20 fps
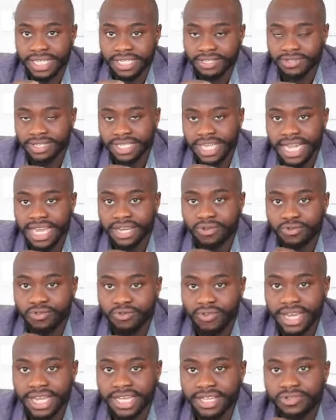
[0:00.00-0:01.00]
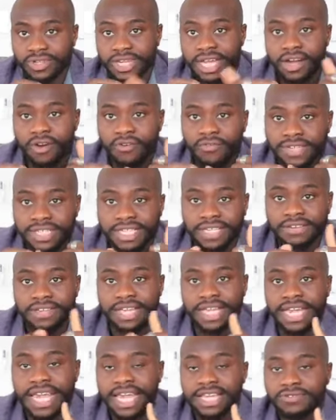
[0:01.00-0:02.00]
and just get a little credit so that obviously
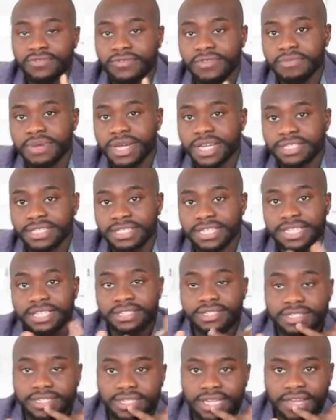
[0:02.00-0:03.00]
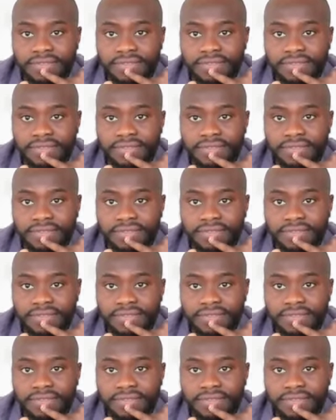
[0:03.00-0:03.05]
in case of emergency,